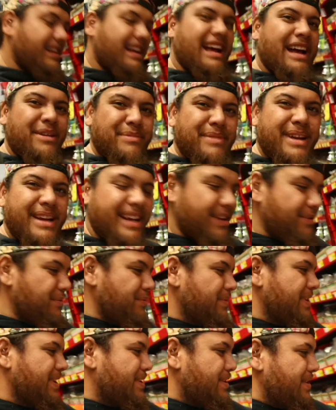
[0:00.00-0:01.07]
I mean,
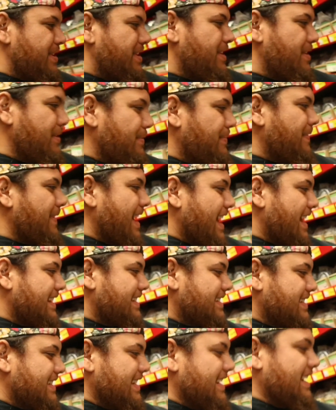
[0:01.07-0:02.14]
we could go
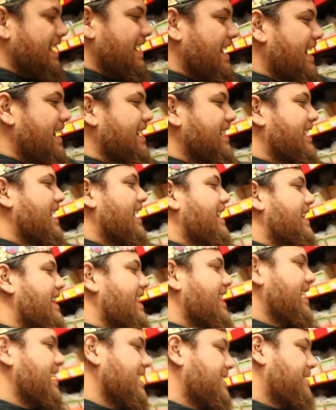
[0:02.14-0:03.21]
fancy and get
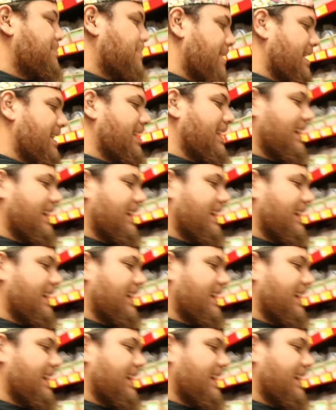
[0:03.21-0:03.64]
these, but